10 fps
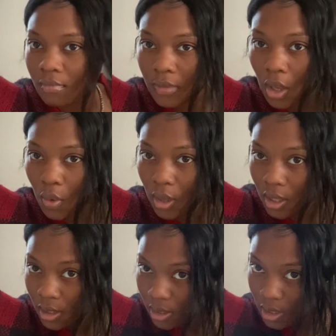Okay,
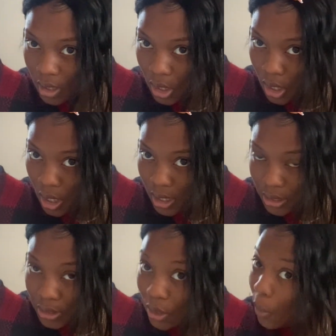
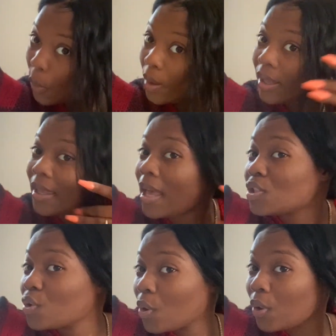so yes,
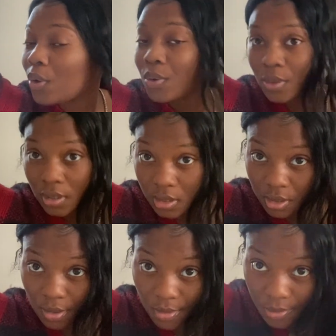y'all.
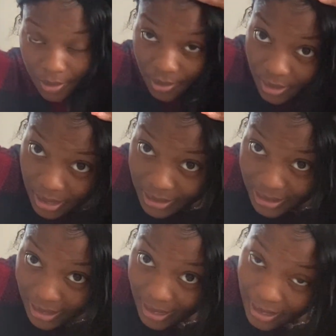So this
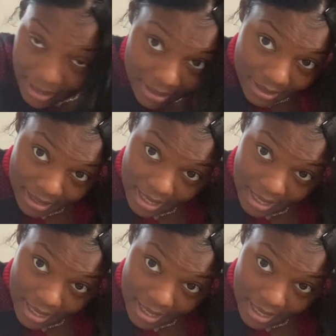is